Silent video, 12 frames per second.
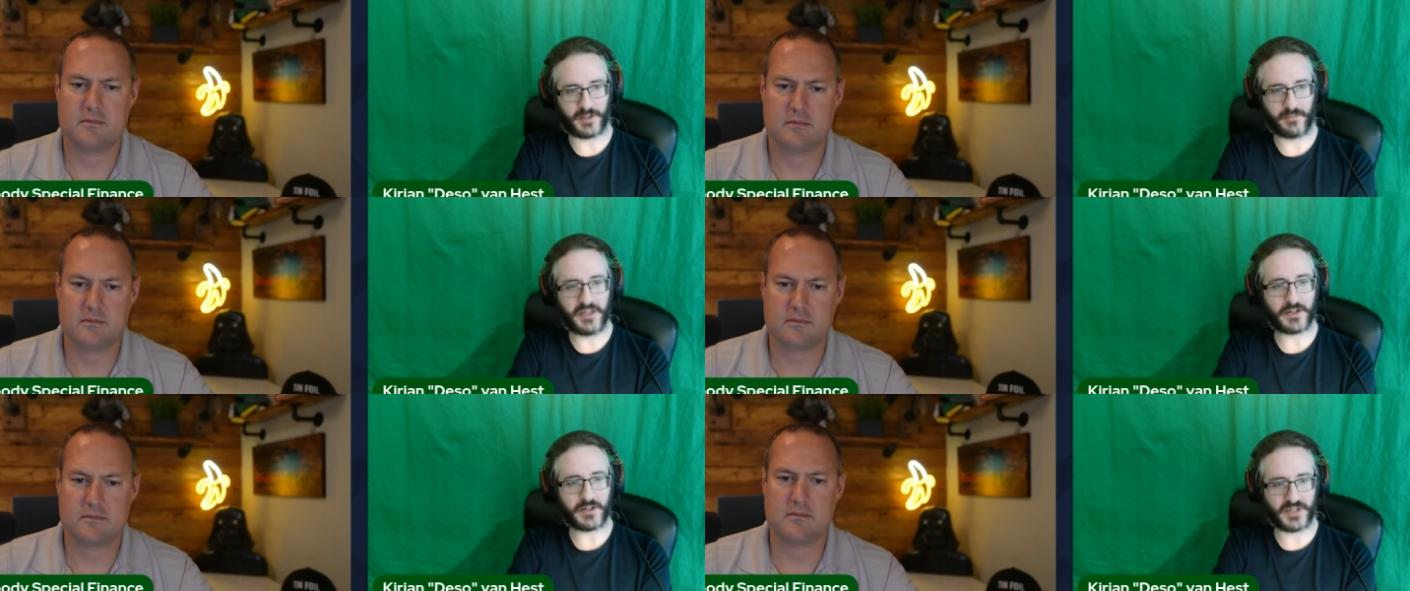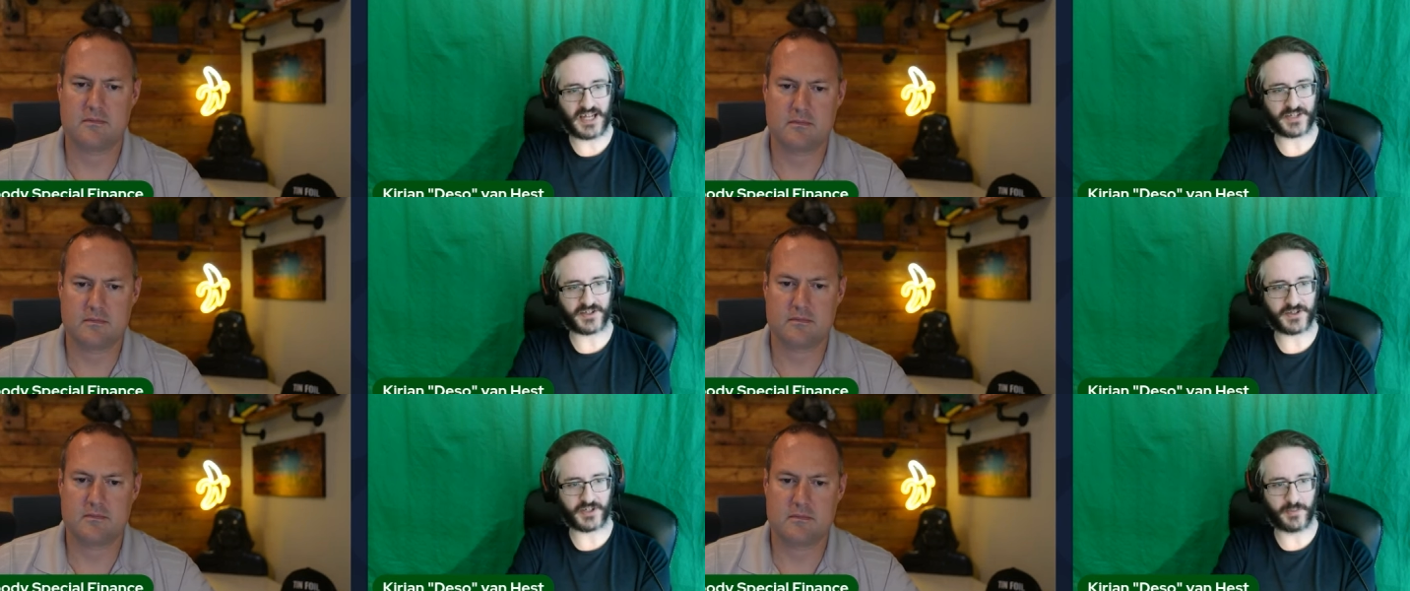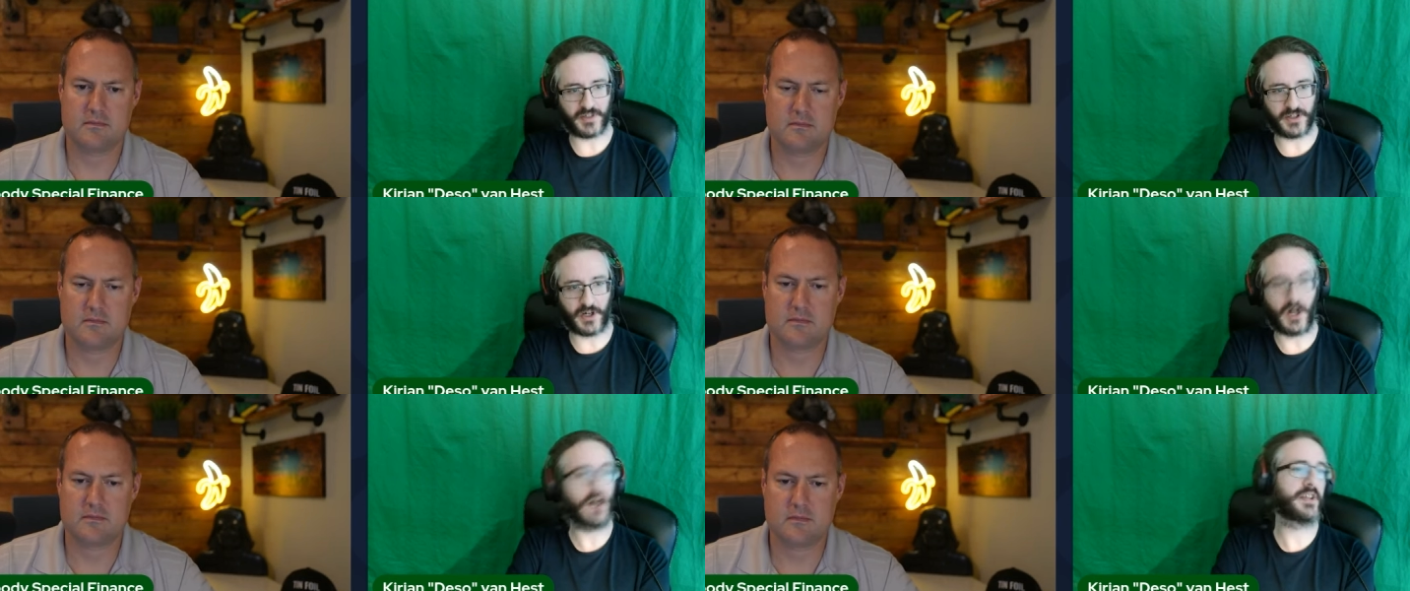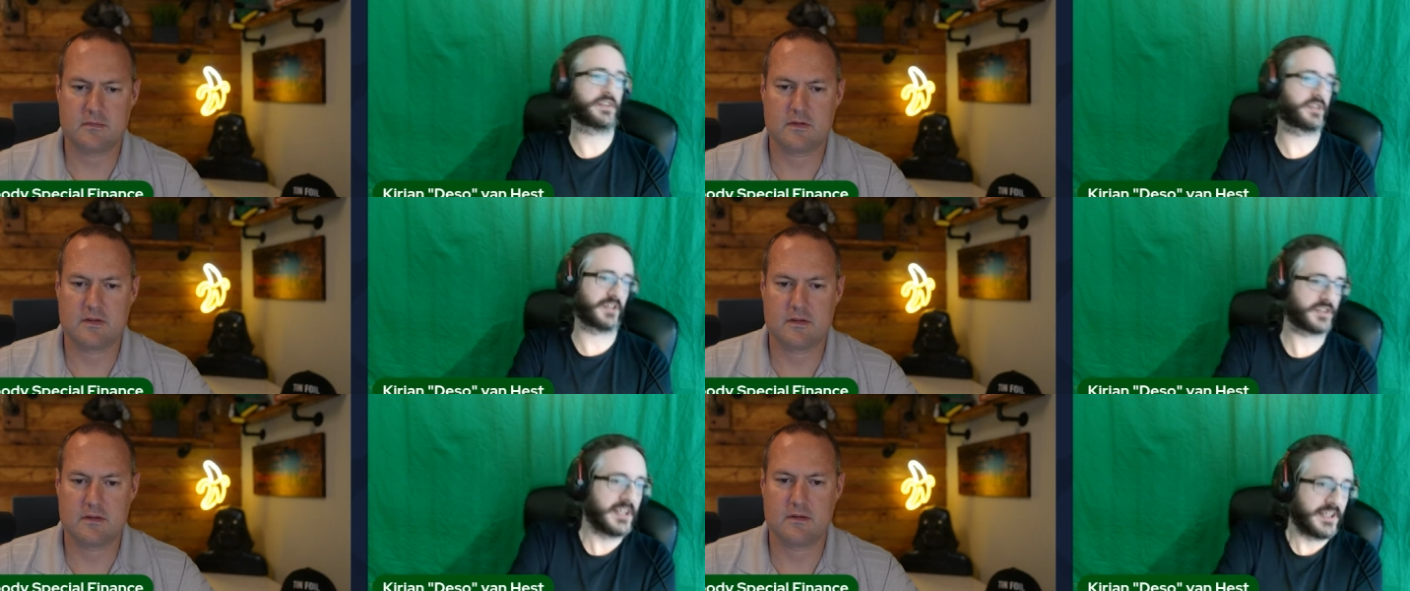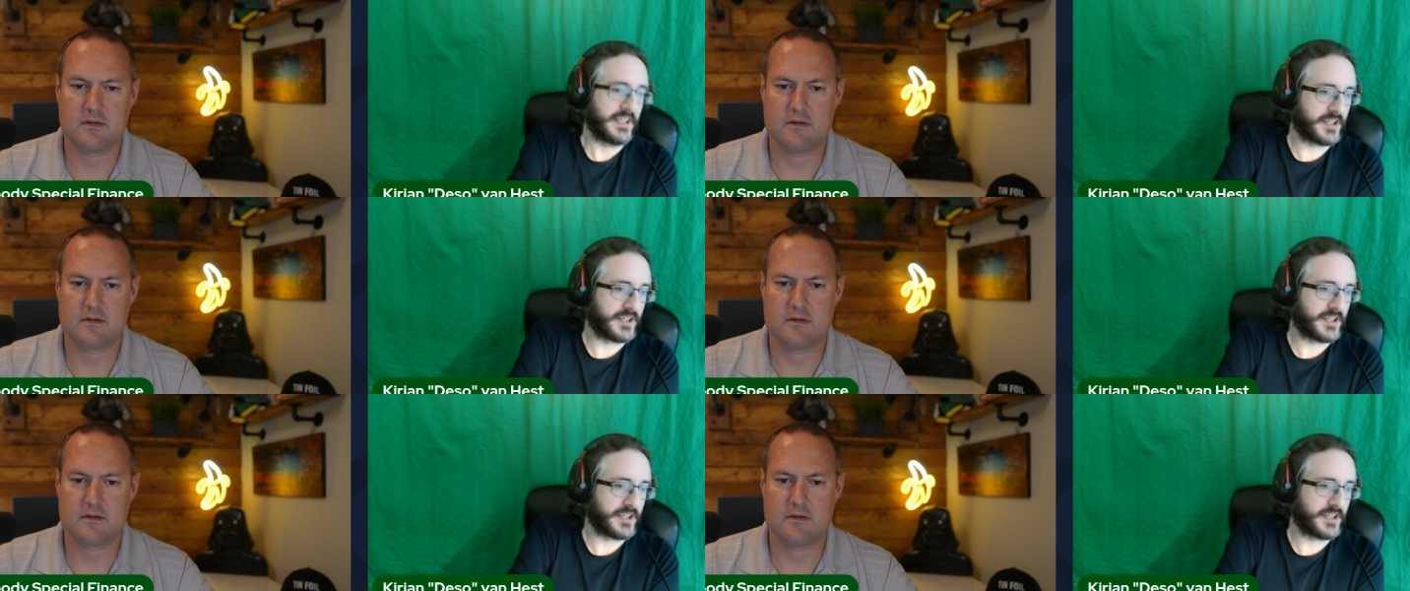Speaker 1: The immediate reaction is going to be, oh, there's there's